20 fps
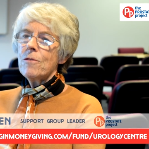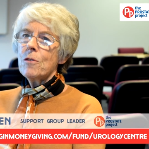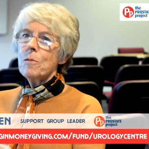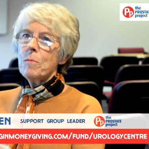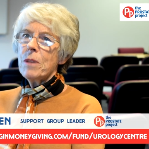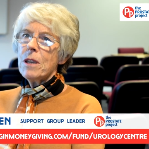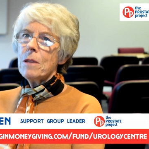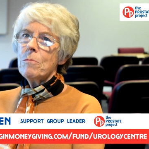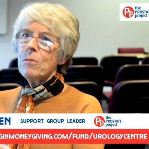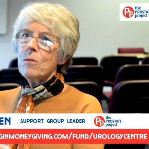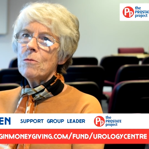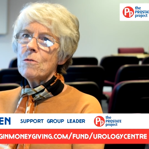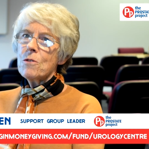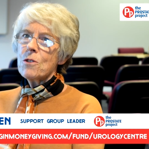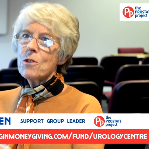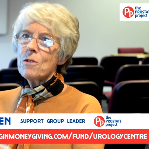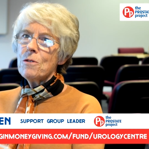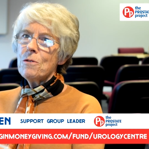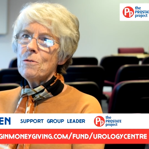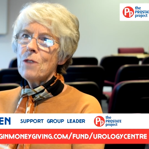for people
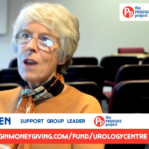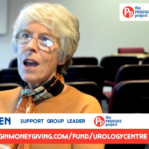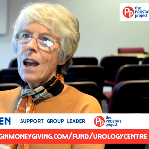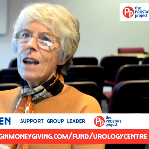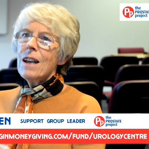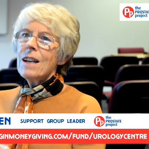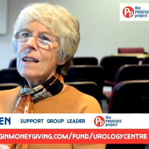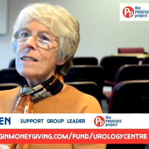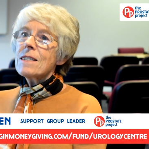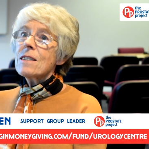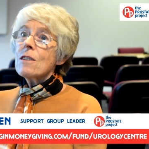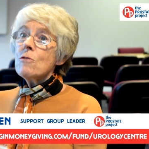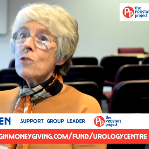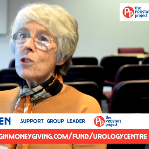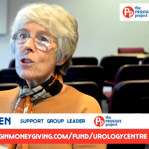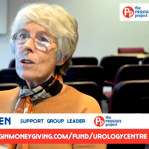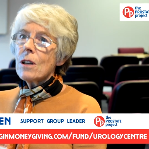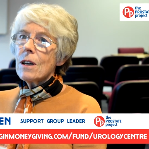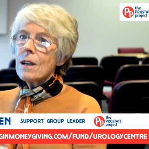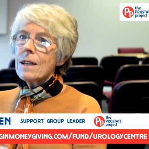to
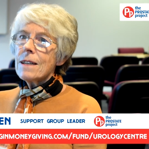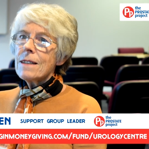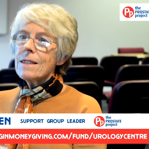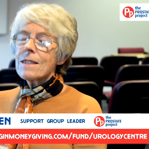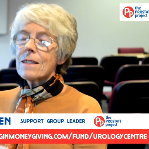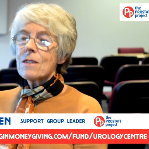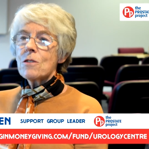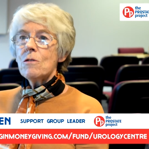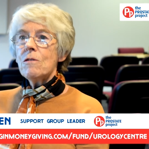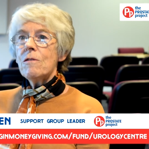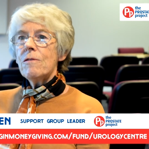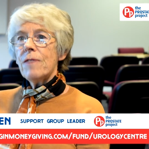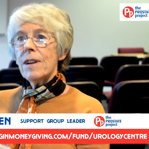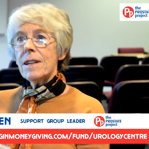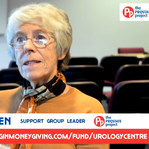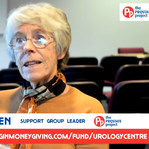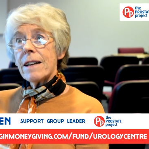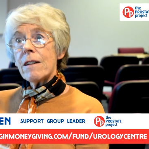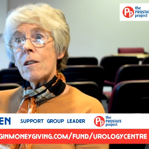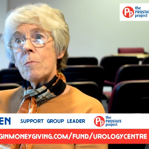socialise, to
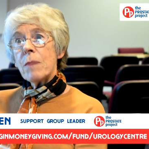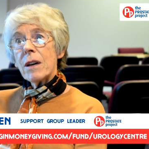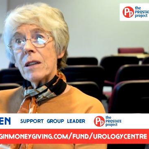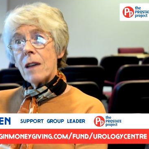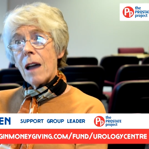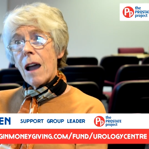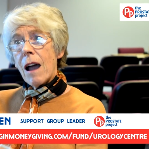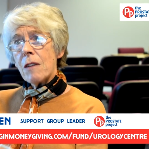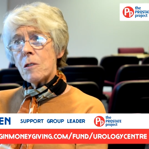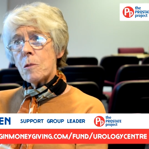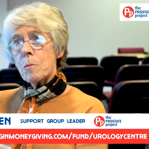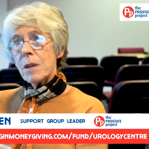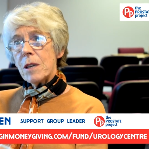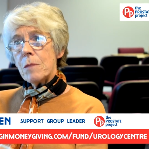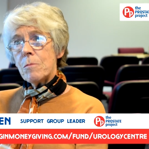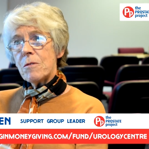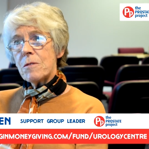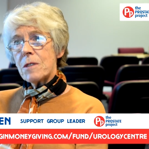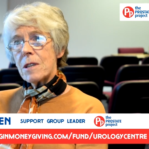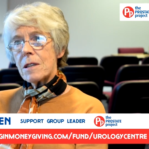find out about other
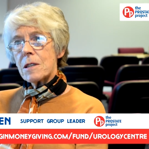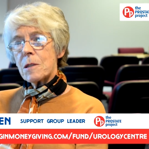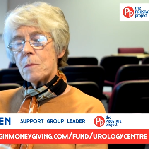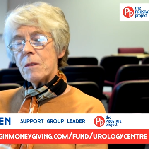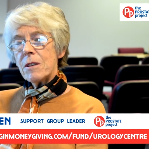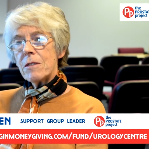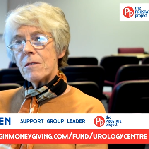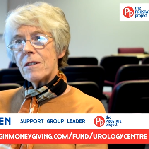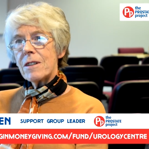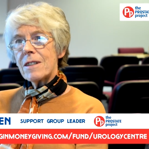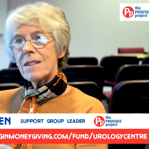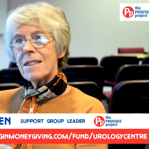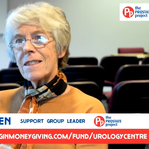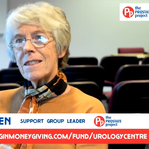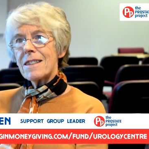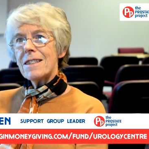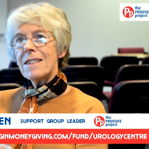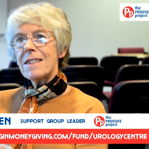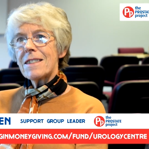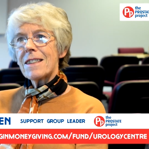people's
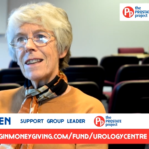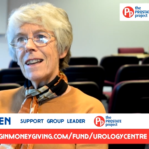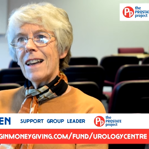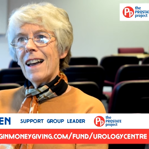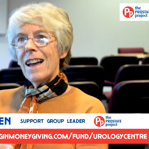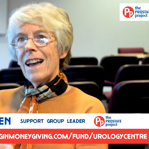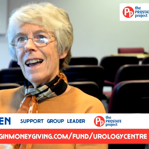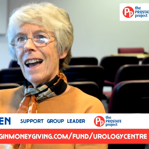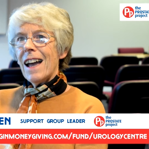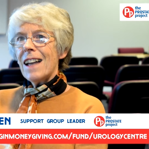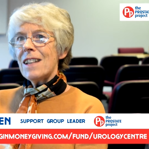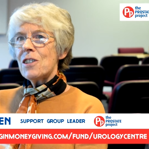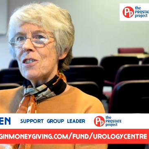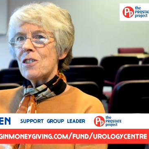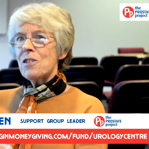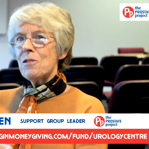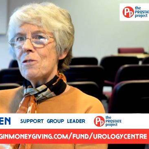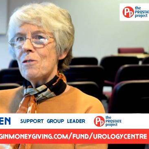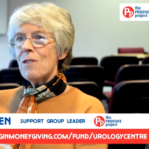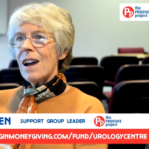experiences and
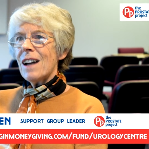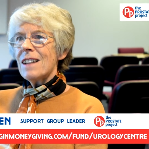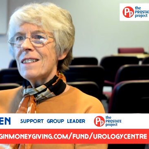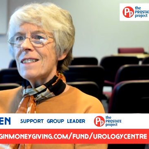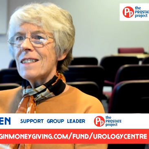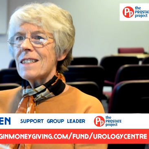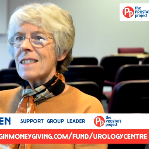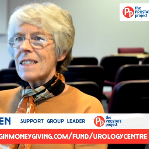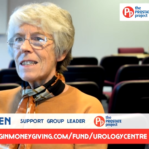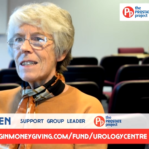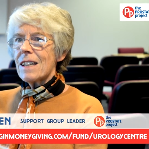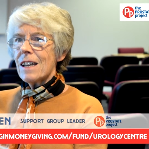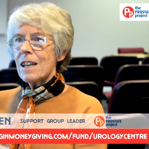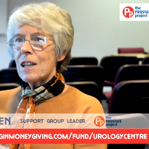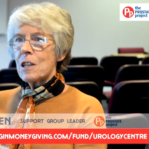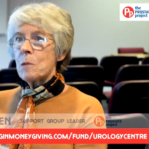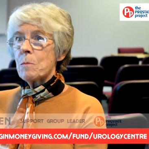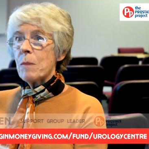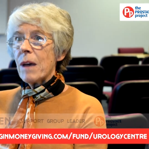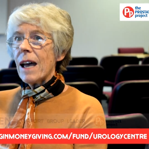to
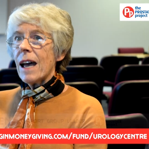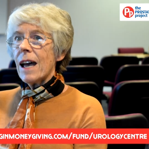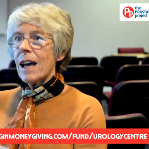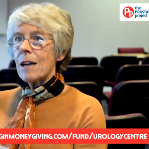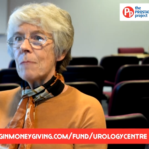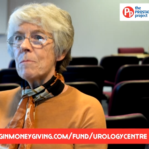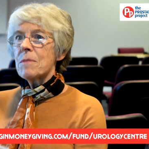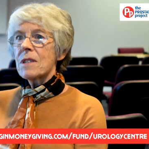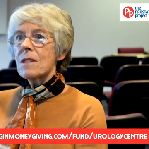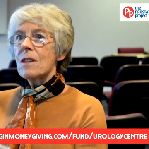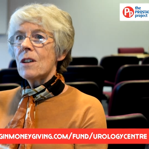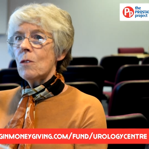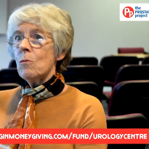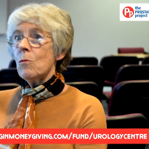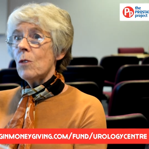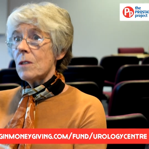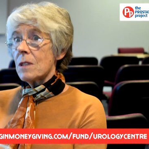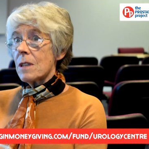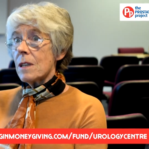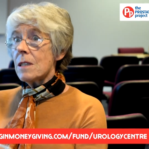understand perhaps
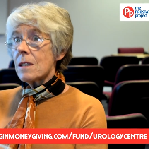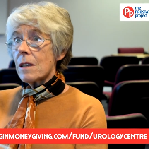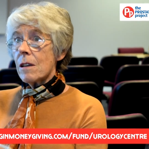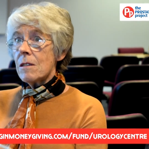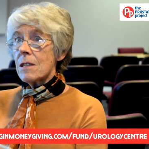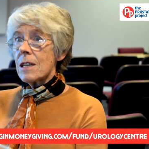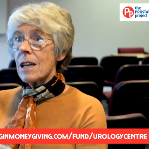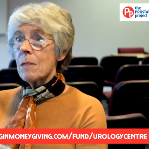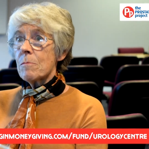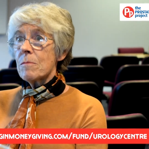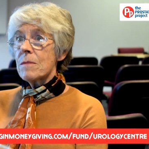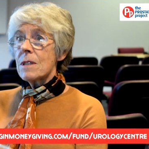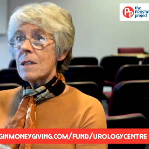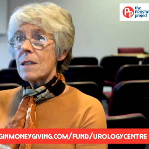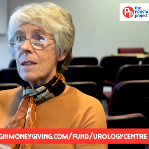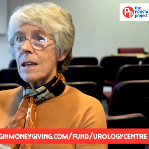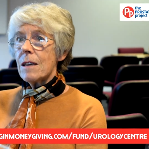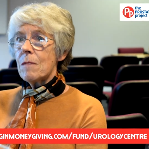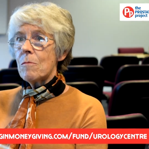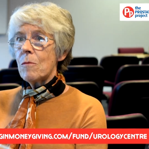what is going to happen to
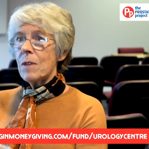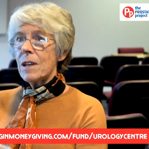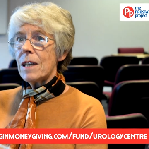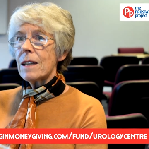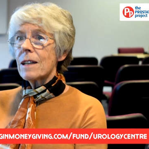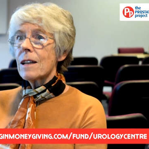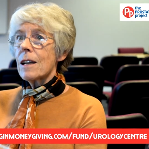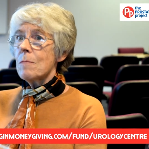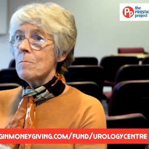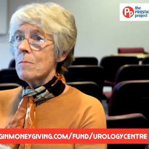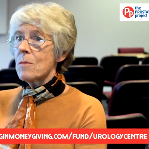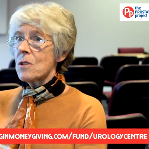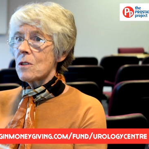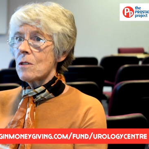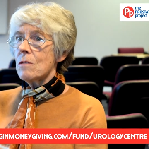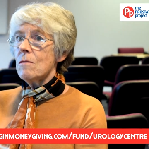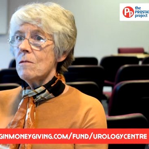them when it comes